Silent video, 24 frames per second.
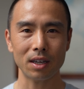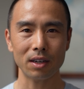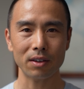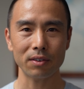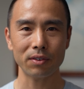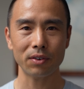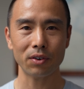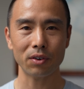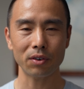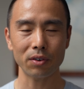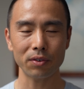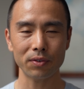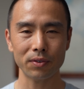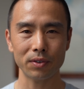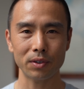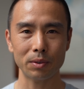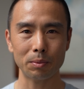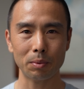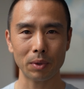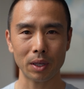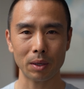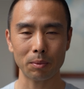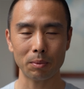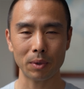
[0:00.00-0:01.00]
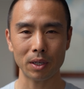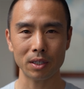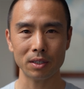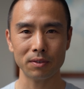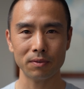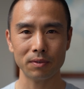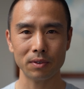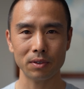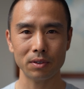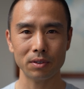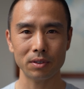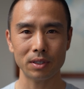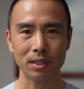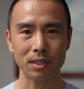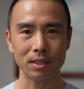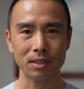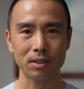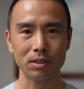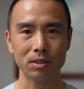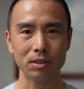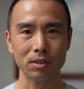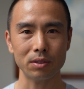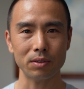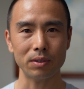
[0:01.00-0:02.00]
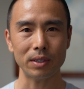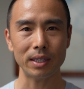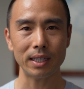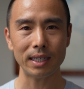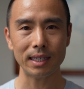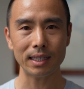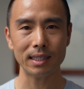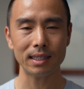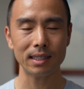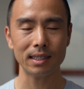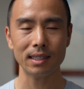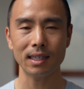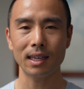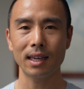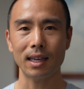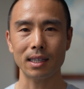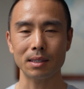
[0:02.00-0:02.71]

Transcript: of whole food plant based foods is to eat